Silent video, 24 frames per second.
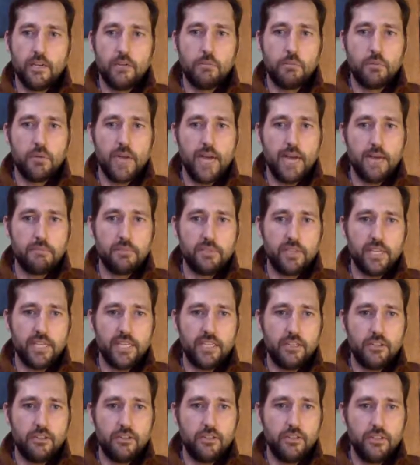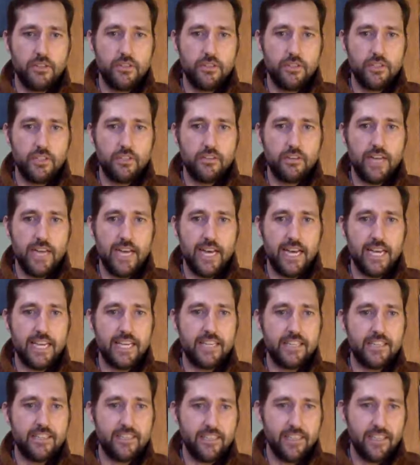Perhaps like you'd
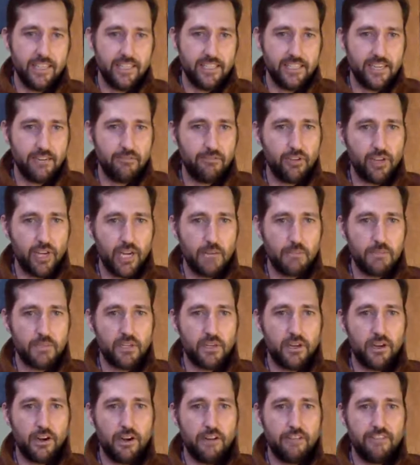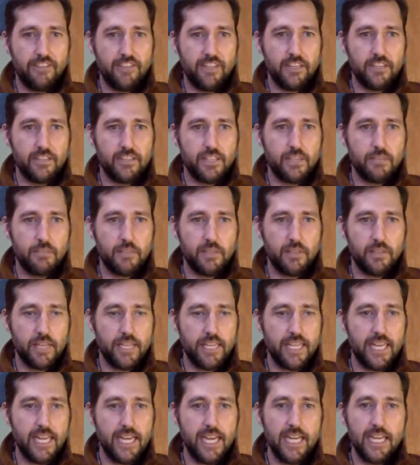had several cups of coffee or something like that.